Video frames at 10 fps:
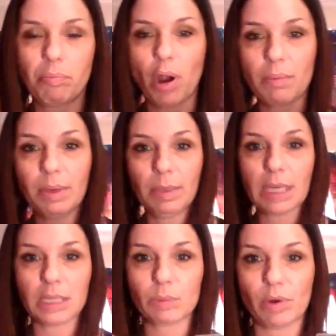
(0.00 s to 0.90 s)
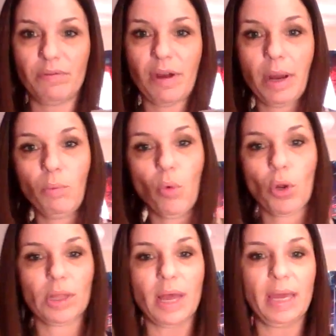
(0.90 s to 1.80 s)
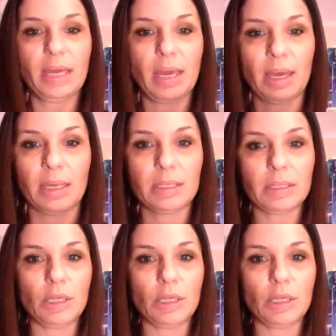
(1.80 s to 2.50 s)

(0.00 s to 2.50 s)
probably because we're very warlike, and,